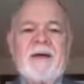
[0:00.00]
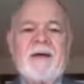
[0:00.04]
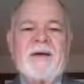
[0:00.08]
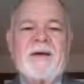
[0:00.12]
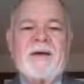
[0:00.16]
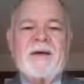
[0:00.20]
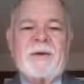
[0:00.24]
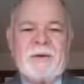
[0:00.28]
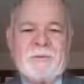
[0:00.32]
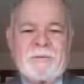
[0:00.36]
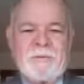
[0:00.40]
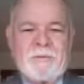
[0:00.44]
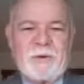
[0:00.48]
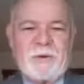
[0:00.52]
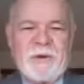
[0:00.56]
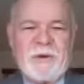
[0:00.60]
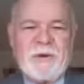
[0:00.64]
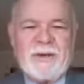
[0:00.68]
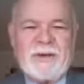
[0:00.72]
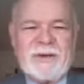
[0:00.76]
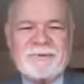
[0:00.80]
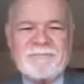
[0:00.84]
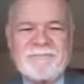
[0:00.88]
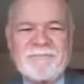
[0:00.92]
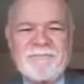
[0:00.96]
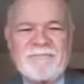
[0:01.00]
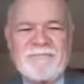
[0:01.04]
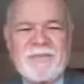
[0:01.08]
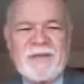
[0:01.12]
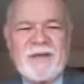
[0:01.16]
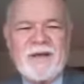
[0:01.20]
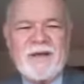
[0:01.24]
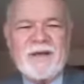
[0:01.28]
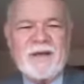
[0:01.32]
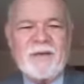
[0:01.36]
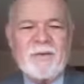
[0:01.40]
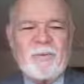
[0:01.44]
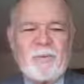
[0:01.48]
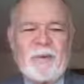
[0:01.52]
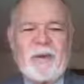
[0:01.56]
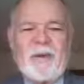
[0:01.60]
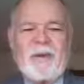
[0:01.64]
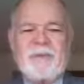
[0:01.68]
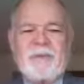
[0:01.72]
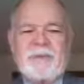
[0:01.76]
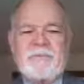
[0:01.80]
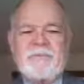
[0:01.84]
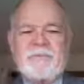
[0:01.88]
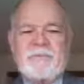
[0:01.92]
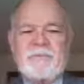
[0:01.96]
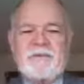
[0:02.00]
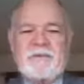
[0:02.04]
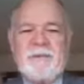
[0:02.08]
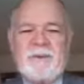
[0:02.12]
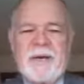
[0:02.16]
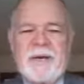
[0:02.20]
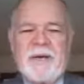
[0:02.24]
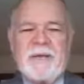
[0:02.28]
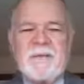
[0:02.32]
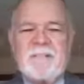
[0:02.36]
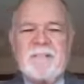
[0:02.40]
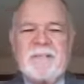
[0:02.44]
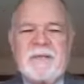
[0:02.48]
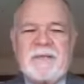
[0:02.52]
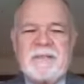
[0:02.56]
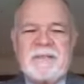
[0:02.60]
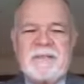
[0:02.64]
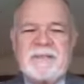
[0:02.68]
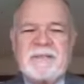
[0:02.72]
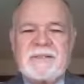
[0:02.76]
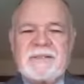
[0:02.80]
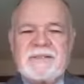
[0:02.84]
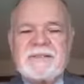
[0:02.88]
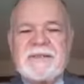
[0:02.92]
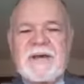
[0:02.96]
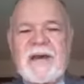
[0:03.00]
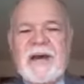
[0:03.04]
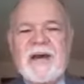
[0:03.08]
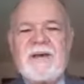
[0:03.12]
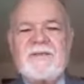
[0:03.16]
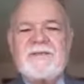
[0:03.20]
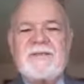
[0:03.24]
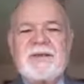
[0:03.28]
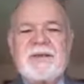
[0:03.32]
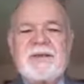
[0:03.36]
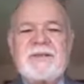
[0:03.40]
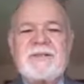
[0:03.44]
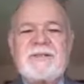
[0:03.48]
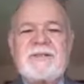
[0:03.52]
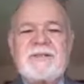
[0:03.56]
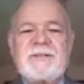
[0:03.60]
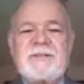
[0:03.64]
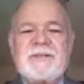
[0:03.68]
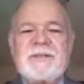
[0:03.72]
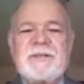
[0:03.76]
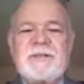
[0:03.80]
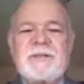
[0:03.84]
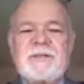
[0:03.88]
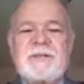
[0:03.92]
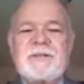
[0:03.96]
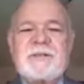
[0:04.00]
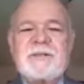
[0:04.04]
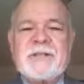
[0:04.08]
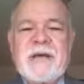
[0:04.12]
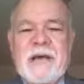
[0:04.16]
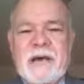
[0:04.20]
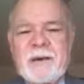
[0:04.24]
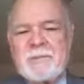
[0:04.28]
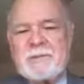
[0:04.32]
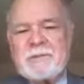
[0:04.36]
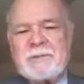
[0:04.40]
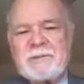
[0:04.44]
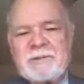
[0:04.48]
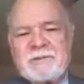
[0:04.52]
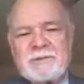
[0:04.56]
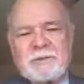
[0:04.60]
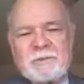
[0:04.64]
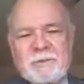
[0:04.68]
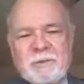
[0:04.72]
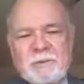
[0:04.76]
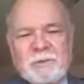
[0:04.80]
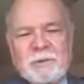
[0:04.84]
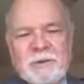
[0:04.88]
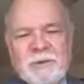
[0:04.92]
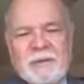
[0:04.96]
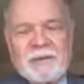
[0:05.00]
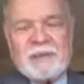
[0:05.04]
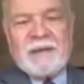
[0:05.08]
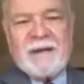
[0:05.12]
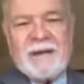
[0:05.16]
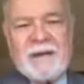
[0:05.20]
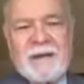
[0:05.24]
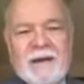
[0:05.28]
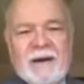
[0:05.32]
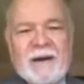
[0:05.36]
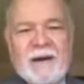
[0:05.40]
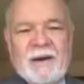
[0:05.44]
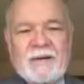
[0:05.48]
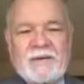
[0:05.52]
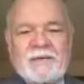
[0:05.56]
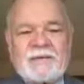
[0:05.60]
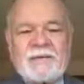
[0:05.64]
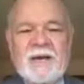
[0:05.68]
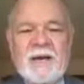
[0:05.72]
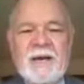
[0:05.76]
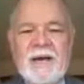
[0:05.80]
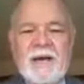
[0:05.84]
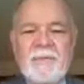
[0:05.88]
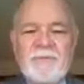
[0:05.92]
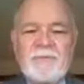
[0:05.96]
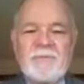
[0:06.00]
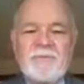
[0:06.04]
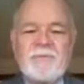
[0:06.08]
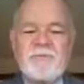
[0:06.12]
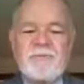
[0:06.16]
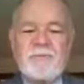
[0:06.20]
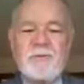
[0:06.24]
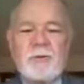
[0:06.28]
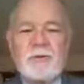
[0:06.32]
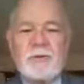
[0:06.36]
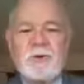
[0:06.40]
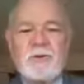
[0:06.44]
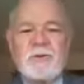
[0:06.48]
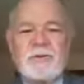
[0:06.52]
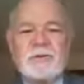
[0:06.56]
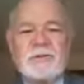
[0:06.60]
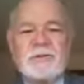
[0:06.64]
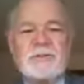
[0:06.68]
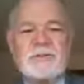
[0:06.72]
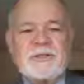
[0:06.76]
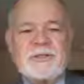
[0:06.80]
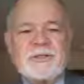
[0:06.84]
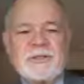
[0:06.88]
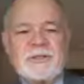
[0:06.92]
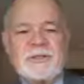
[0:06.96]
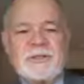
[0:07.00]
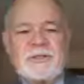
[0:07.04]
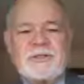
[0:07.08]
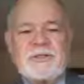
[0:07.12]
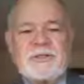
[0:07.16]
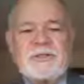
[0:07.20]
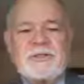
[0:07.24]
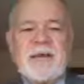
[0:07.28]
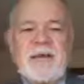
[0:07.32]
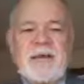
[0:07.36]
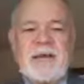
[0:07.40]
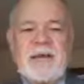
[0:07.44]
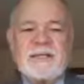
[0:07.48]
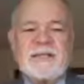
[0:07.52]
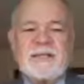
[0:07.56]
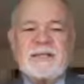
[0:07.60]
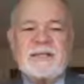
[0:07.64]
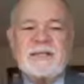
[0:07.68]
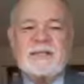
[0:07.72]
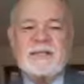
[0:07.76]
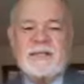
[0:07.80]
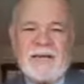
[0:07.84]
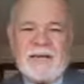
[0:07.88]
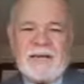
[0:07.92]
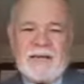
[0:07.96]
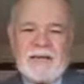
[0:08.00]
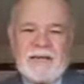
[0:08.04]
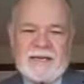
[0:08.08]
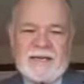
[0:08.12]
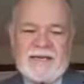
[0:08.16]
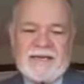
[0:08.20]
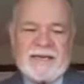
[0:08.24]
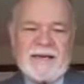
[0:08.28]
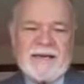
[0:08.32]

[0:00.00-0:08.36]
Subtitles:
Good morning. Welcome to Edmonds Adventist Church Sabbath School, our time for the Church at Study.